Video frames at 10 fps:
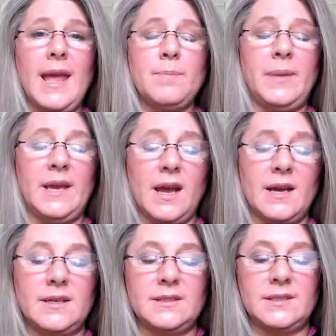
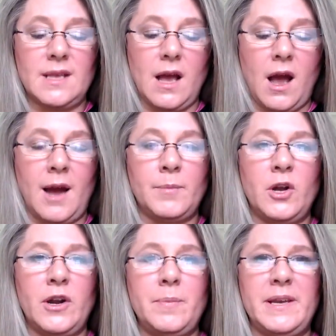because I'm
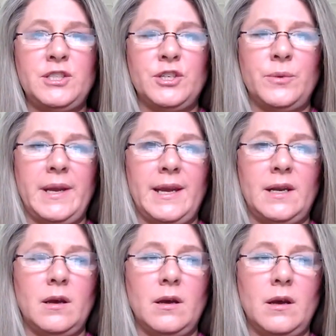going to be
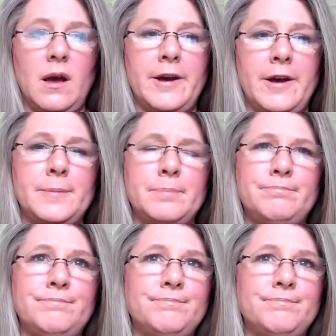doing um,